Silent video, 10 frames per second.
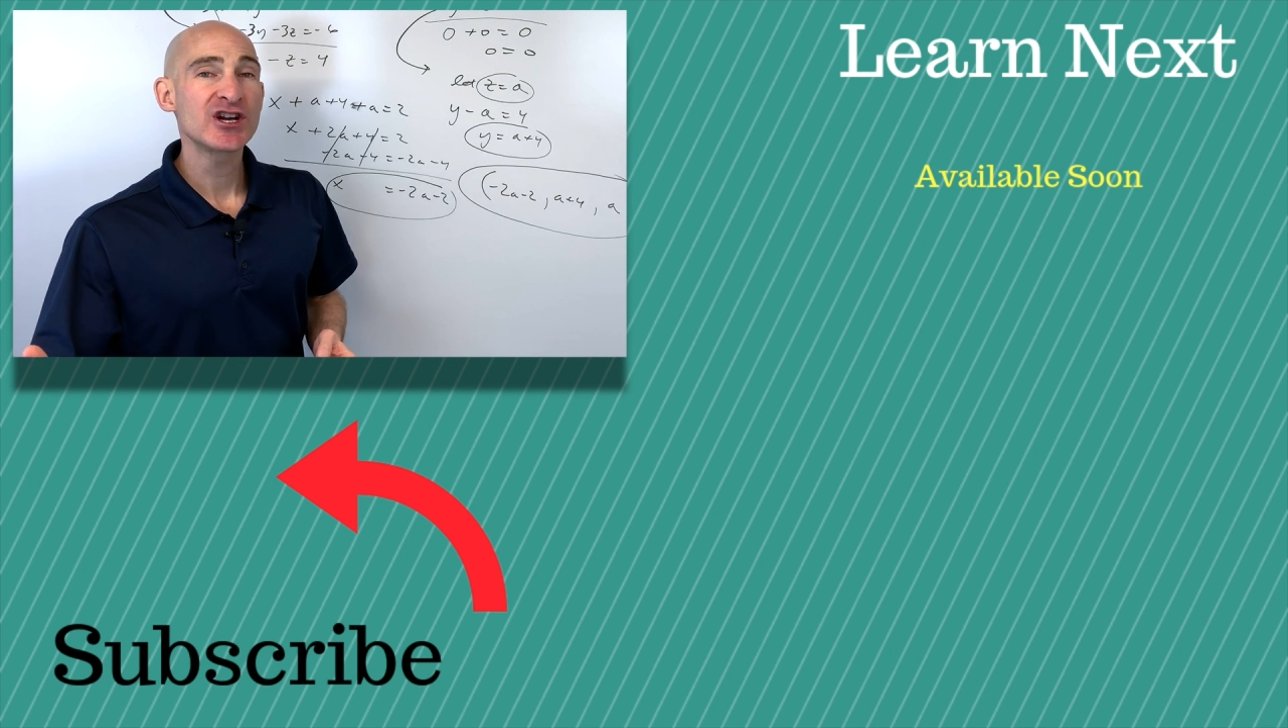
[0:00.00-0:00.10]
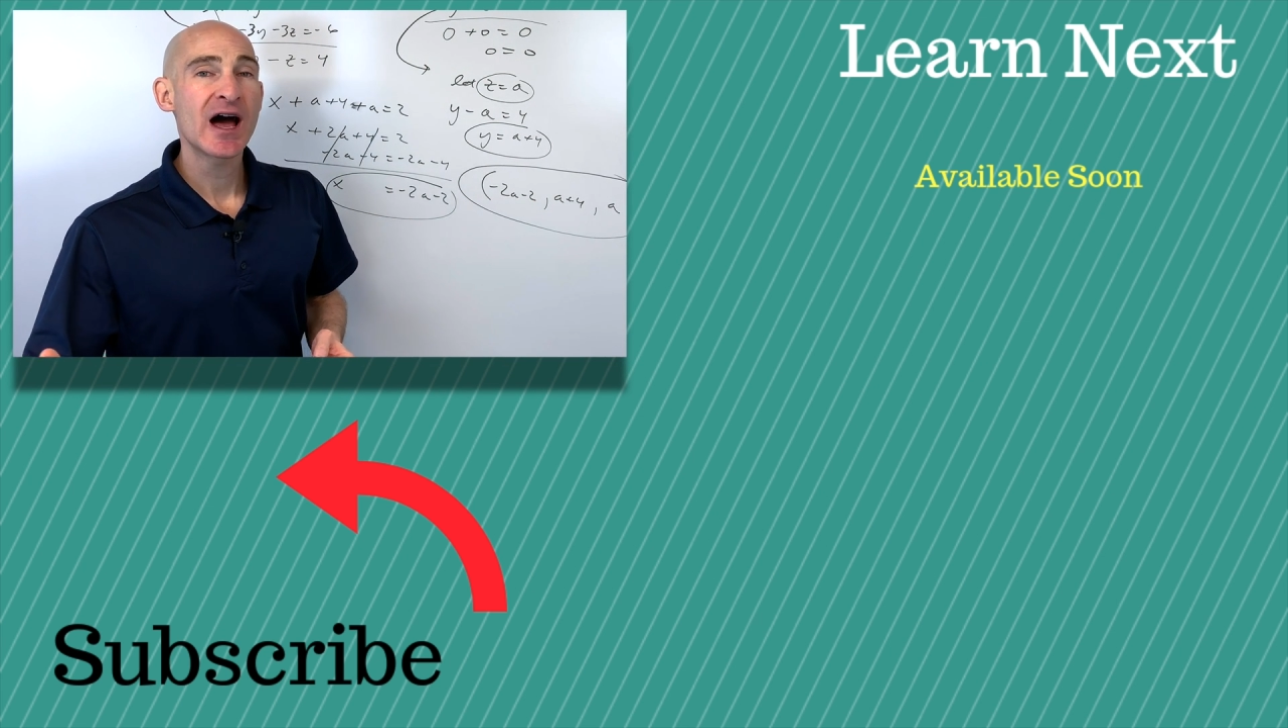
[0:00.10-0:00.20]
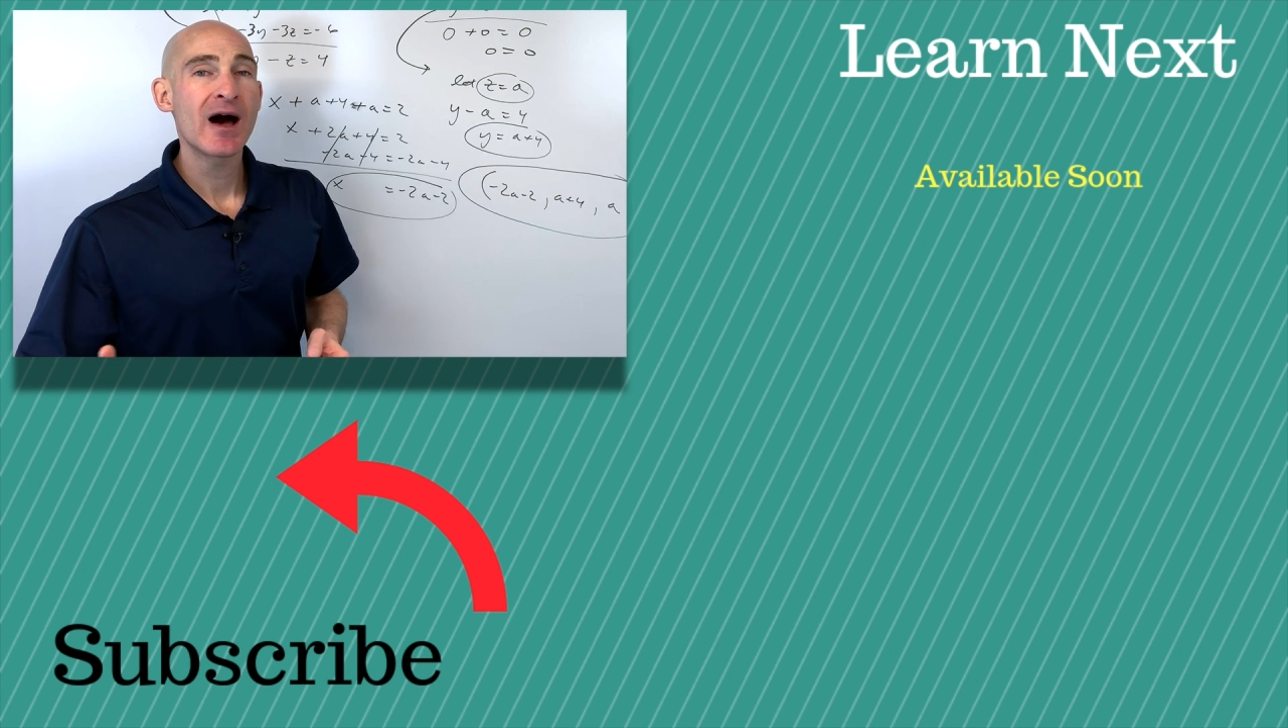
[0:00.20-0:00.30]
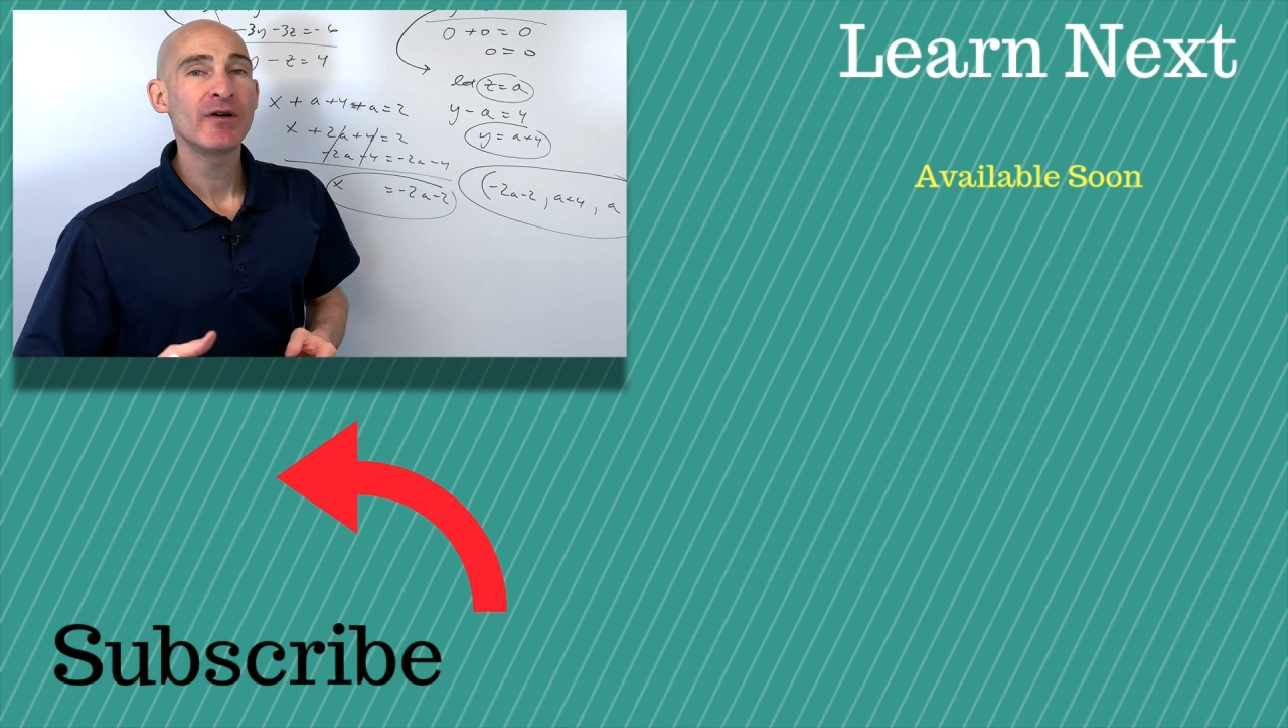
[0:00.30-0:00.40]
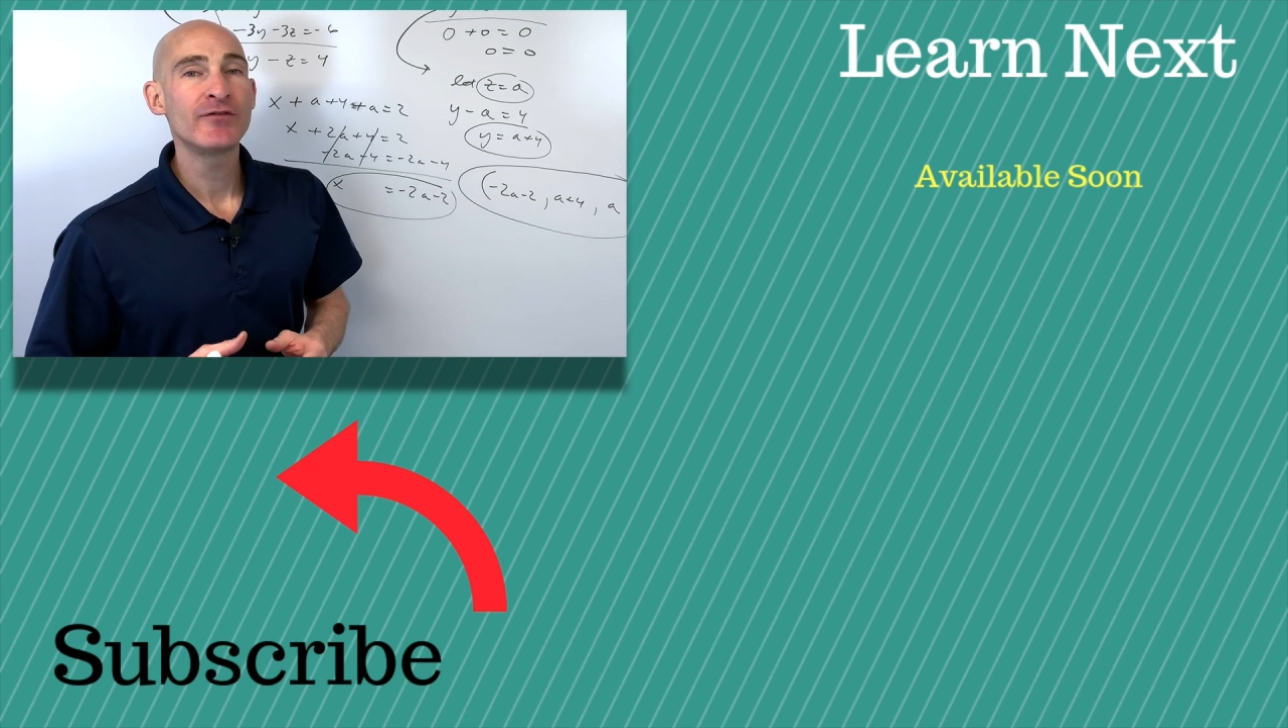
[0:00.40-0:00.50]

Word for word: job.